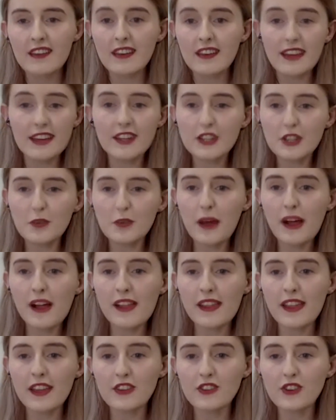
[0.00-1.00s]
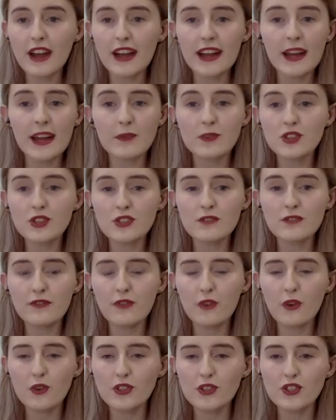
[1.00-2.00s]
He can do well at that track. It was just
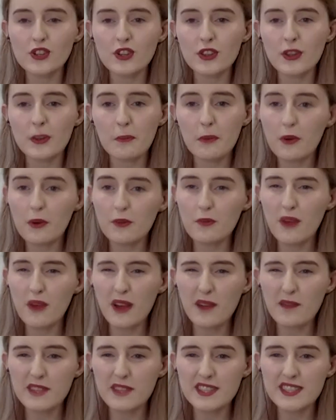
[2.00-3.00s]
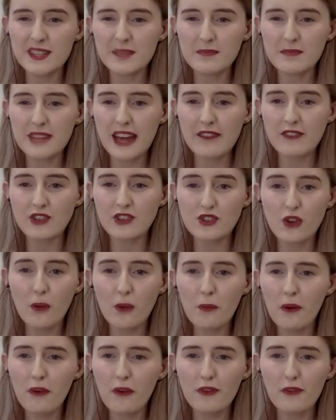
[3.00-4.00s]
unfortunate that both Premers seemed to have a
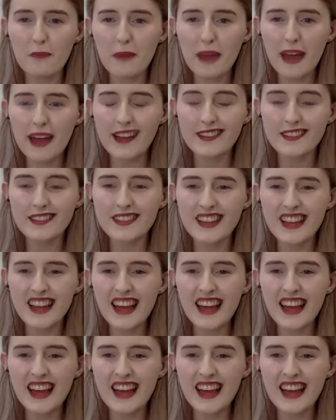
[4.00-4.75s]
drop off in pace.